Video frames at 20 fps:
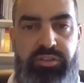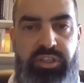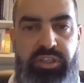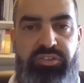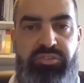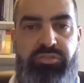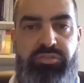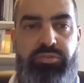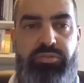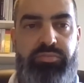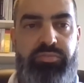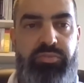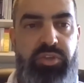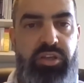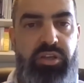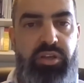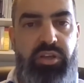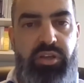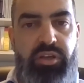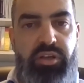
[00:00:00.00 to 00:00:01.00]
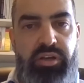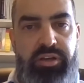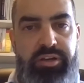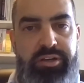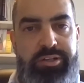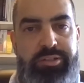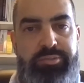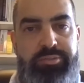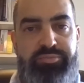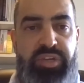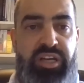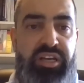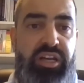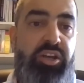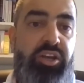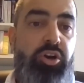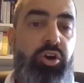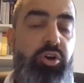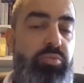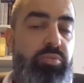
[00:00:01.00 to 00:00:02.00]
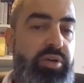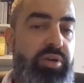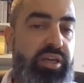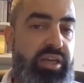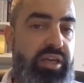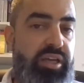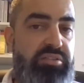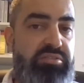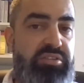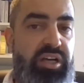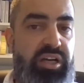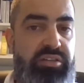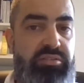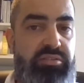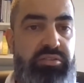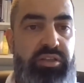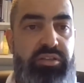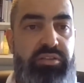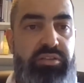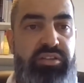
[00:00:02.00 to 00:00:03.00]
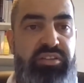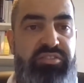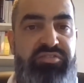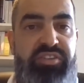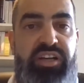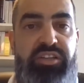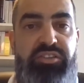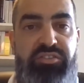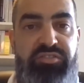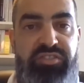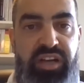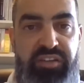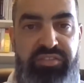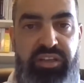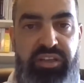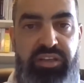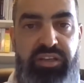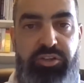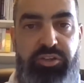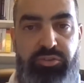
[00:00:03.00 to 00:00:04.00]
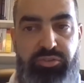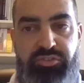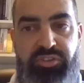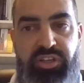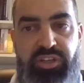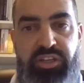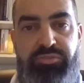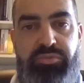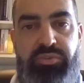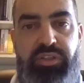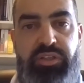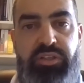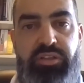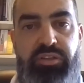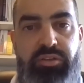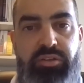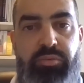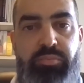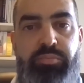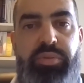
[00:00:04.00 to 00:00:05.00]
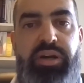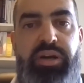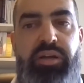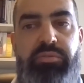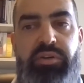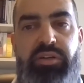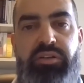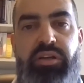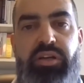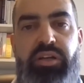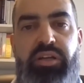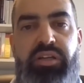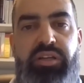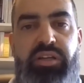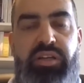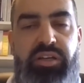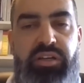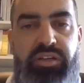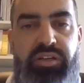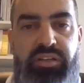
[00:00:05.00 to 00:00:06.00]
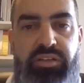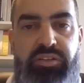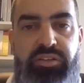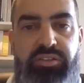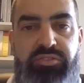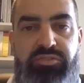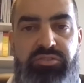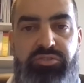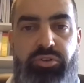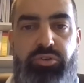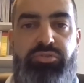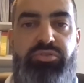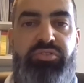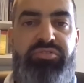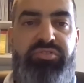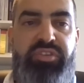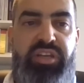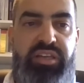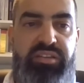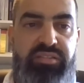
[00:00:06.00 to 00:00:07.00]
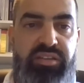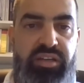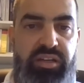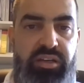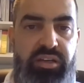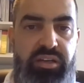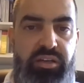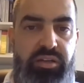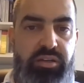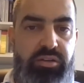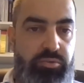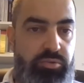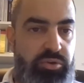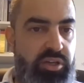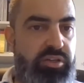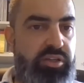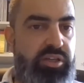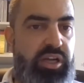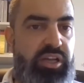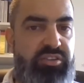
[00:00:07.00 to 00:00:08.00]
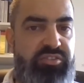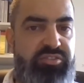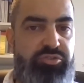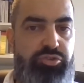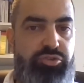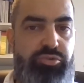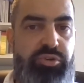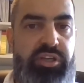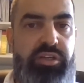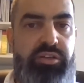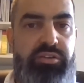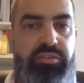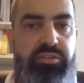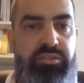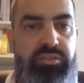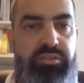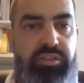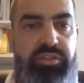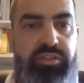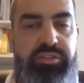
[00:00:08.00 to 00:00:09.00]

into. And I hope, again, that the fact of having a cross-country comparable source of data will kind of trigger